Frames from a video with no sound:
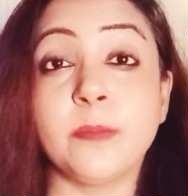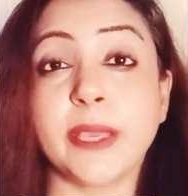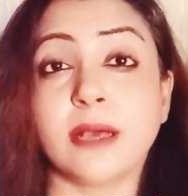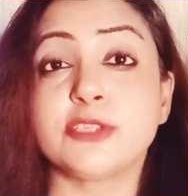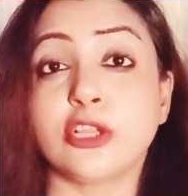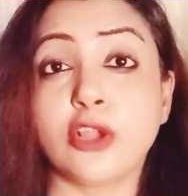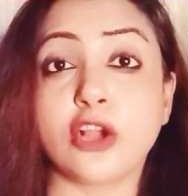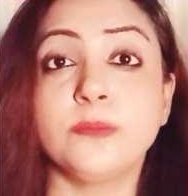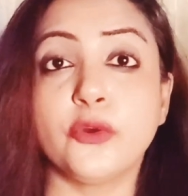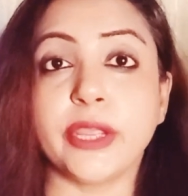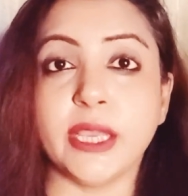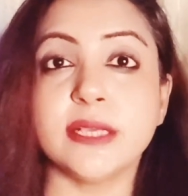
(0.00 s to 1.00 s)
becomes a lot
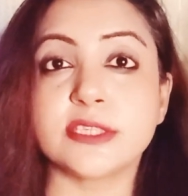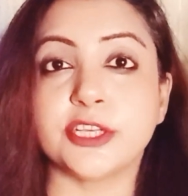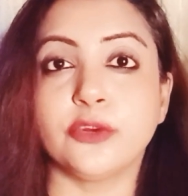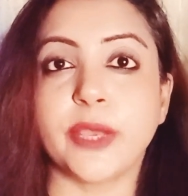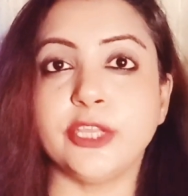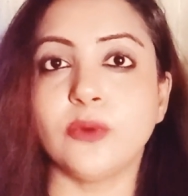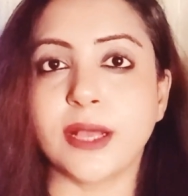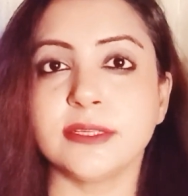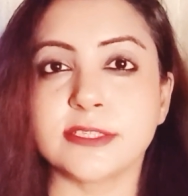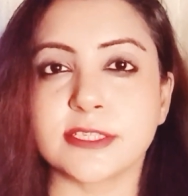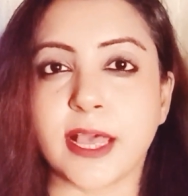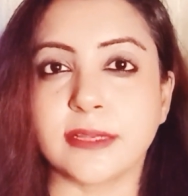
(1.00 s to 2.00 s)
more easier when you
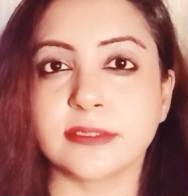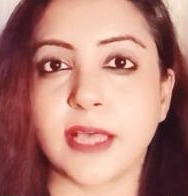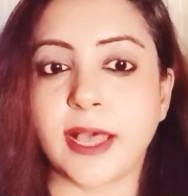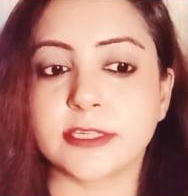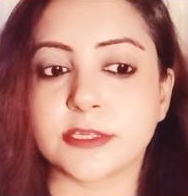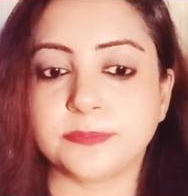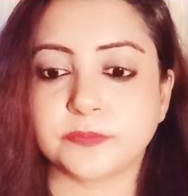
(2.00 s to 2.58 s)
understand that